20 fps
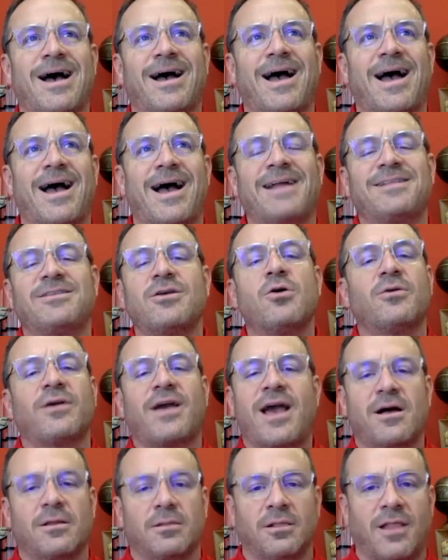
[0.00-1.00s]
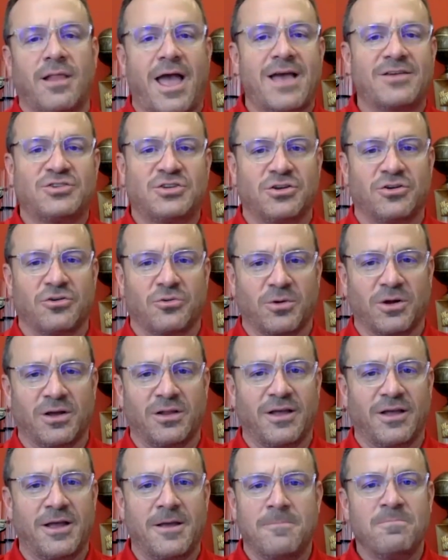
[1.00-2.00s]
I don't count last year
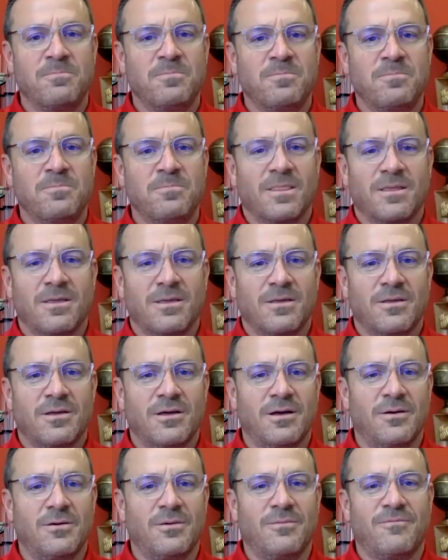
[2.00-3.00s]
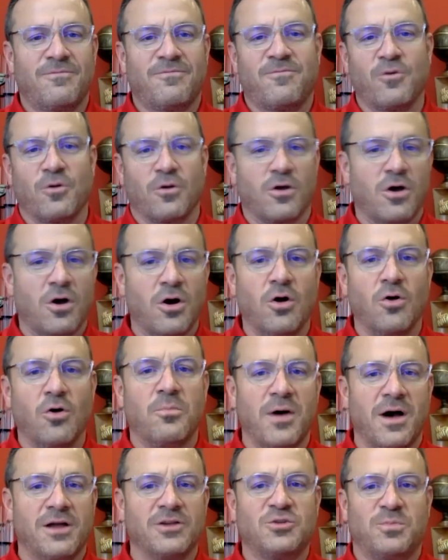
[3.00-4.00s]
really for a whole
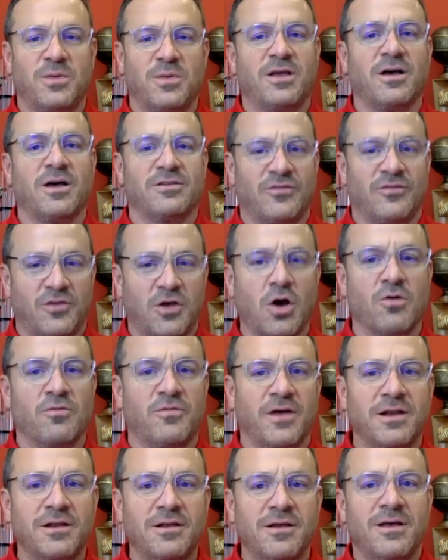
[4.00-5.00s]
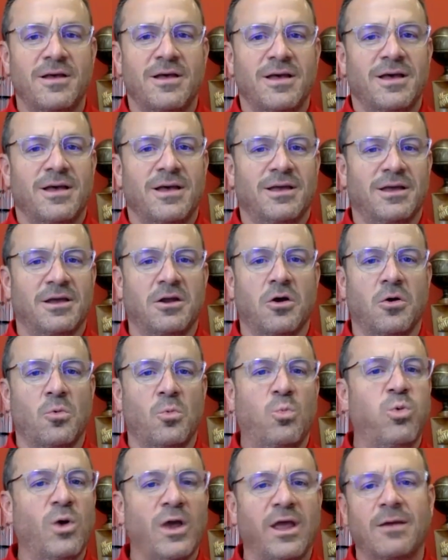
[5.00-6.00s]
bunch because of COVID. You
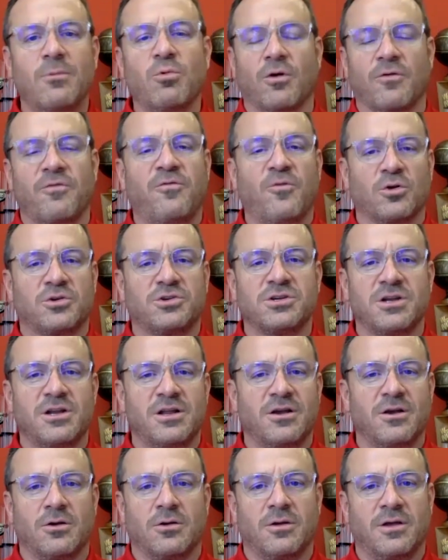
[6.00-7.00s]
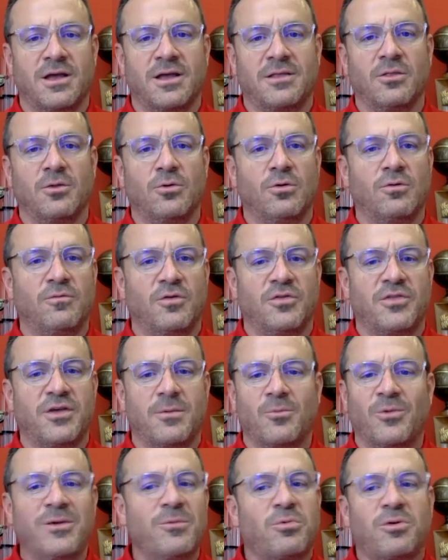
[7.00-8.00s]
know, we were fortunate here at Louisville
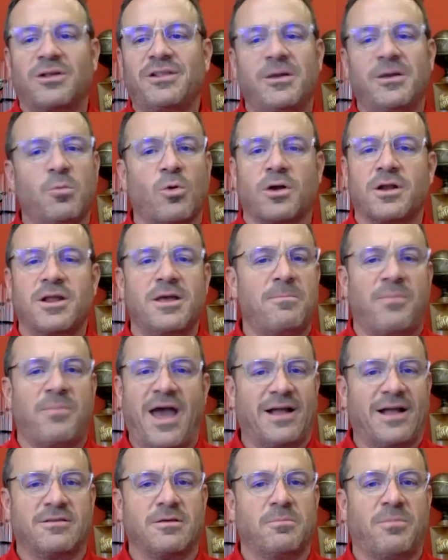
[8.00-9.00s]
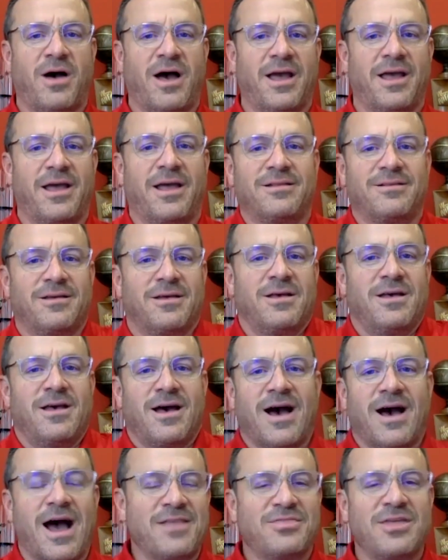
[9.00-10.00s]
that we really weren't impacted by it.
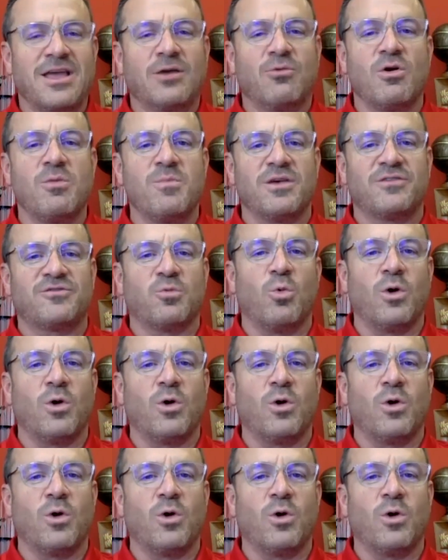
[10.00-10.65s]
I think we missed